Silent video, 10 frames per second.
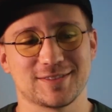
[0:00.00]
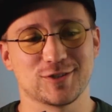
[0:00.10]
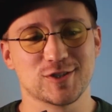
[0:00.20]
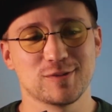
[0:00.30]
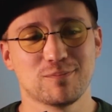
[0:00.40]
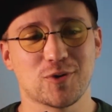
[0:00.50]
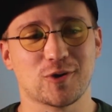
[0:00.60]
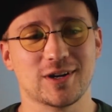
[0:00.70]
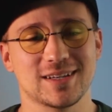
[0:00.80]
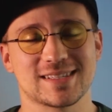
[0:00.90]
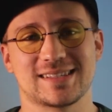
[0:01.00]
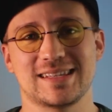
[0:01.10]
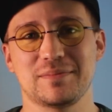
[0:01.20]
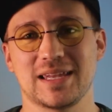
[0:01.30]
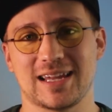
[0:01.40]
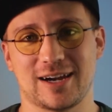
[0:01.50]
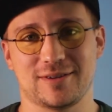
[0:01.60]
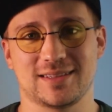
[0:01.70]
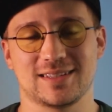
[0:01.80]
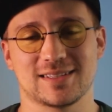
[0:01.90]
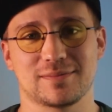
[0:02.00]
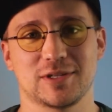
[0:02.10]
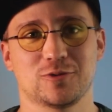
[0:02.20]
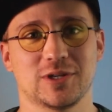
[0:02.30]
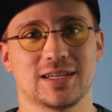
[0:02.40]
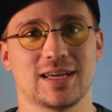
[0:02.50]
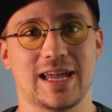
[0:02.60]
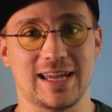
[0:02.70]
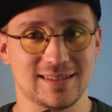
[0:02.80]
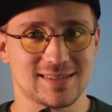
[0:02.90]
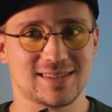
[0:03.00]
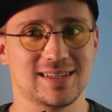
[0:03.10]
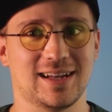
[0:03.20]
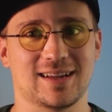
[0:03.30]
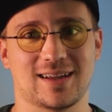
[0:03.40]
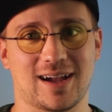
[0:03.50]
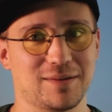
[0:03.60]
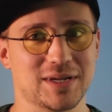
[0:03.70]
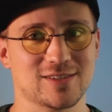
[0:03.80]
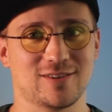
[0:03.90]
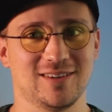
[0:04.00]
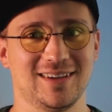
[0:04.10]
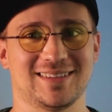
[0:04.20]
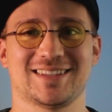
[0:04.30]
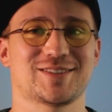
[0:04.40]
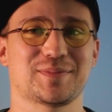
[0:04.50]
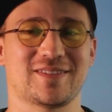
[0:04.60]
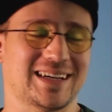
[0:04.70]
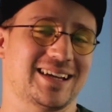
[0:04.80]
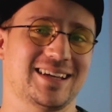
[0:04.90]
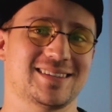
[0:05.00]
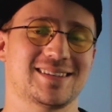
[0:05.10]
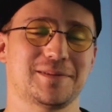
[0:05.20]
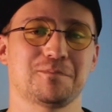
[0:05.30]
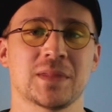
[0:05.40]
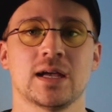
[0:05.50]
There's more similarities between Etsy and Amazon than Shopify and Etsy.